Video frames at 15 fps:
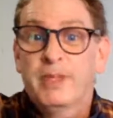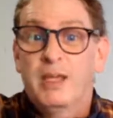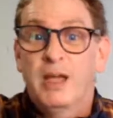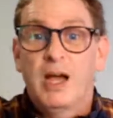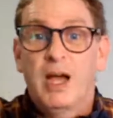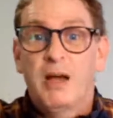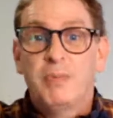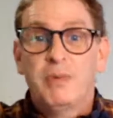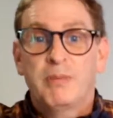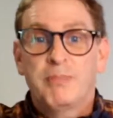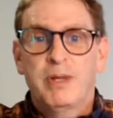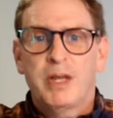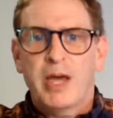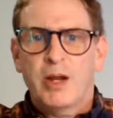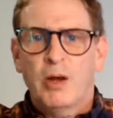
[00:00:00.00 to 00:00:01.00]

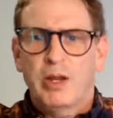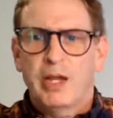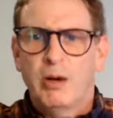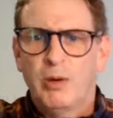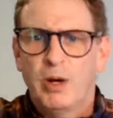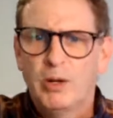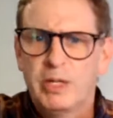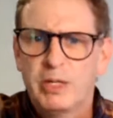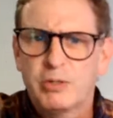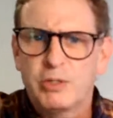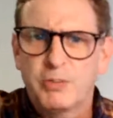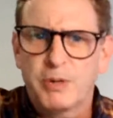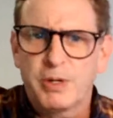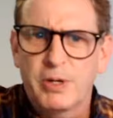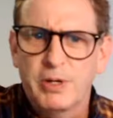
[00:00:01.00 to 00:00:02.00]
But not Oleo. Oleo's
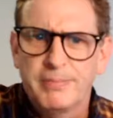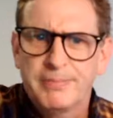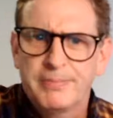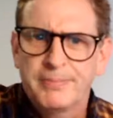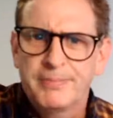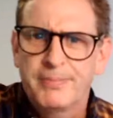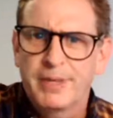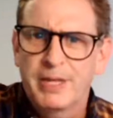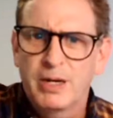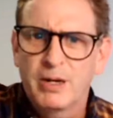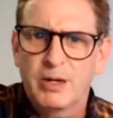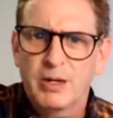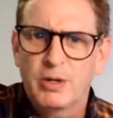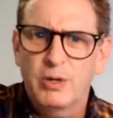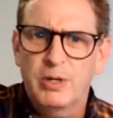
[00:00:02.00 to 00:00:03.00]
super good. They
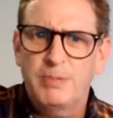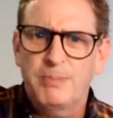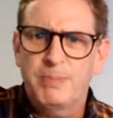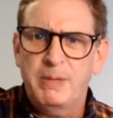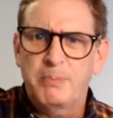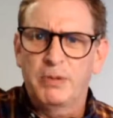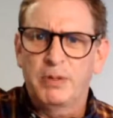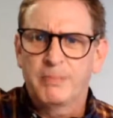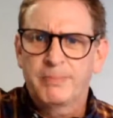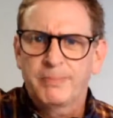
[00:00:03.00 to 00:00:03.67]
are good people.